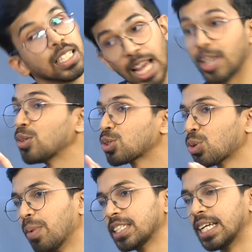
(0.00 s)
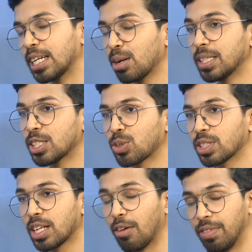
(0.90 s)
Thank you so much, gentlemen. This was
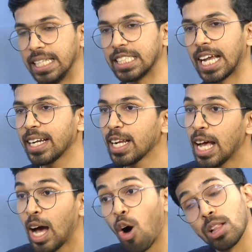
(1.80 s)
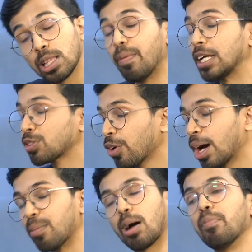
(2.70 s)
a lovely chat. All the best for your
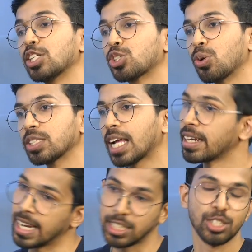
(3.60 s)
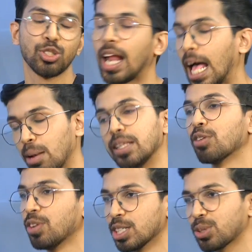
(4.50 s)
upcoming shows, and rest assured, I'll be the
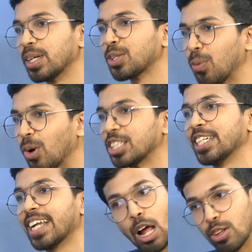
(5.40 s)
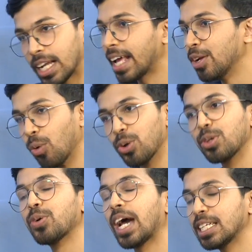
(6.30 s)
first one to watch it. Now that I know
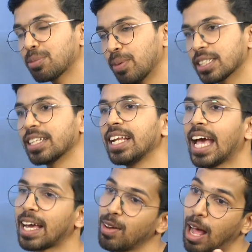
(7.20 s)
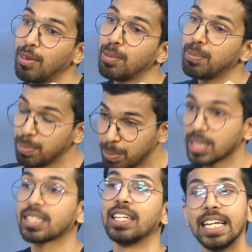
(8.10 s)
you guys personally, I will
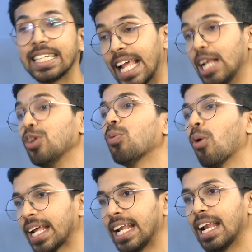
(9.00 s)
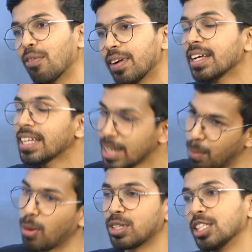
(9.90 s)
personally tell you what I loved
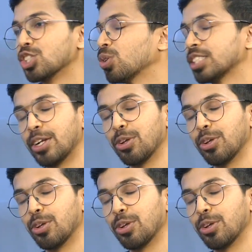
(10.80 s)
about the shows that